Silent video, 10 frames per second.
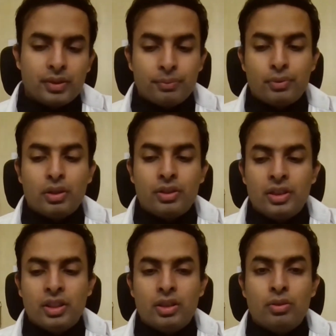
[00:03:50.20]
brought
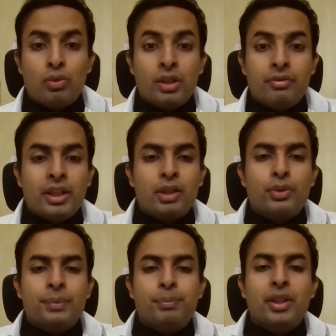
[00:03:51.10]
the one rank,
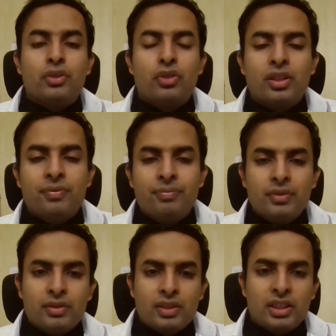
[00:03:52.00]
one pension
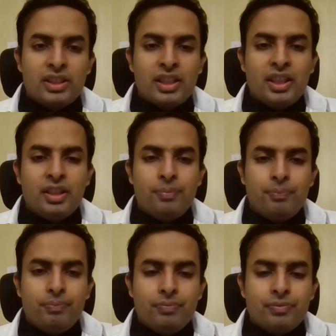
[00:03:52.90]
scheme,